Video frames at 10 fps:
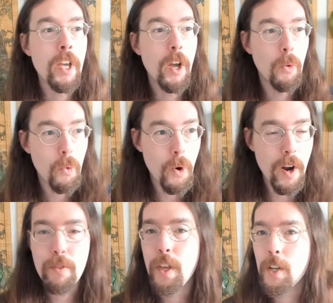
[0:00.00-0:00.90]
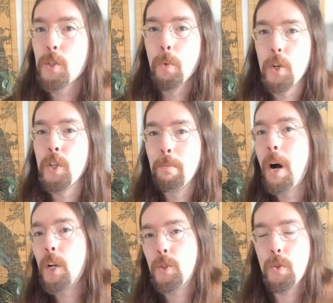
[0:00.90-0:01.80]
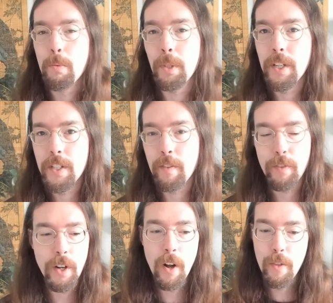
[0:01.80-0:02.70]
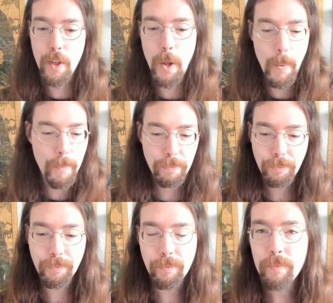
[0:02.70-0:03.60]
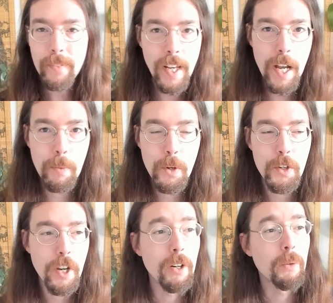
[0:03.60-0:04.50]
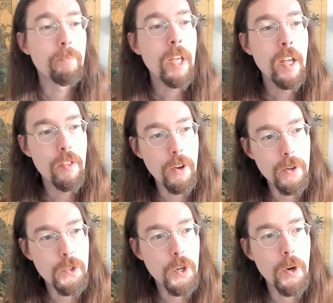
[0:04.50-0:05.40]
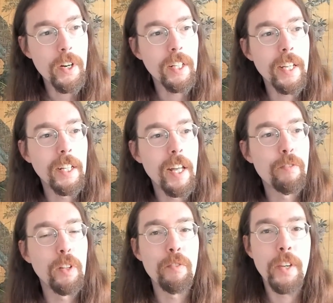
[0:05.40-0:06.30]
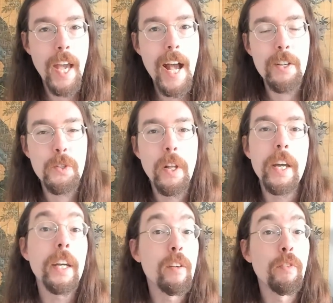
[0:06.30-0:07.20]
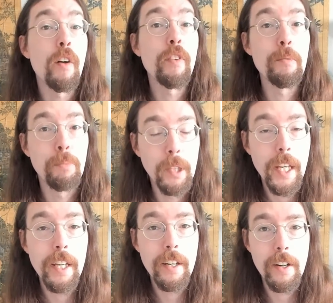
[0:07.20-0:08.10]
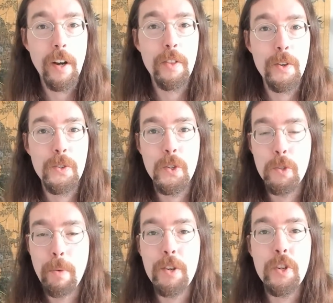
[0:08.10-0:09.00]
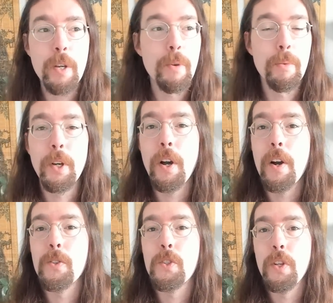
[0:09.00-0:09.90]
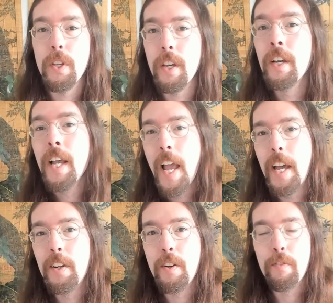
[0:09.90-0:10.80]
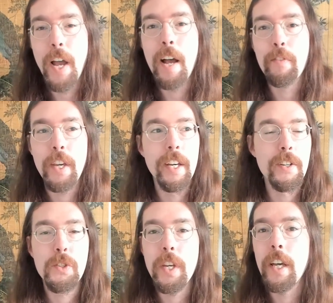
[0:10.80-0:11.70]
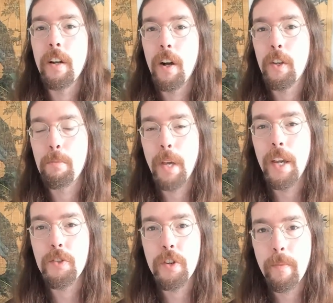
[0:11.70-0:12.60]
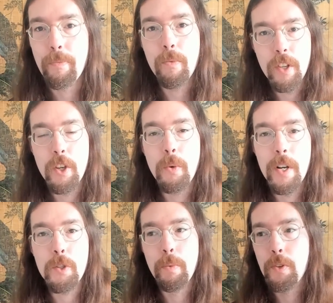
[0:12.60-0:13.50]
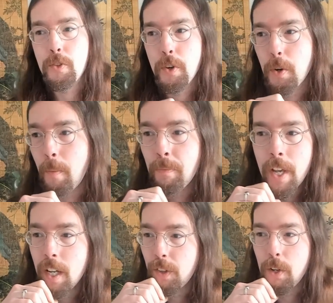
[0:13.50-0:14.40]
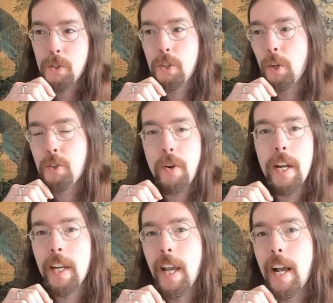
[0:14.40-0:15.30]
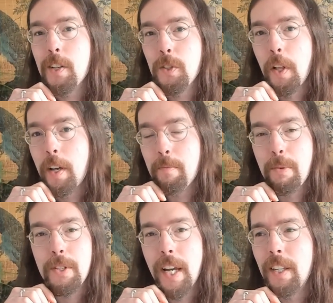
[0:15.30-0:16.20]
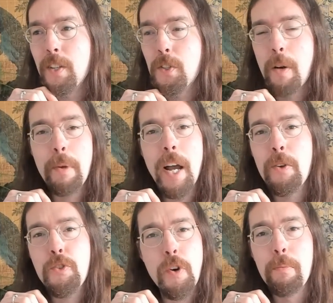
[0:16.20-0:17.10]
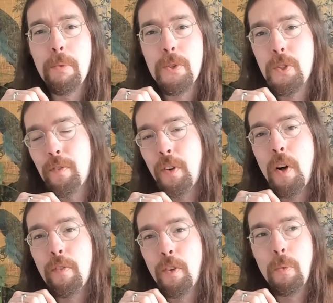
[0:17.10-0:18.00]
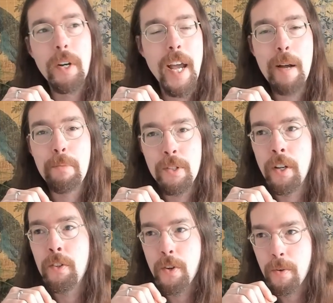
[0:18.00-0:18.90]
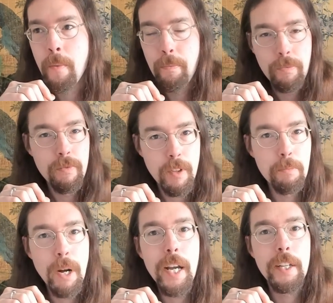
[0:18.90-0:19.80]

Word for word: where things were demonstrably different. Although I would note there is currently a level of gaslighting involving Blinken and others, especially with regards to the end of Afghanistan occupation the U.S. withdrew. They're still trying to gaslight and pretend that somehow Trump was to fault for what happened under the Biden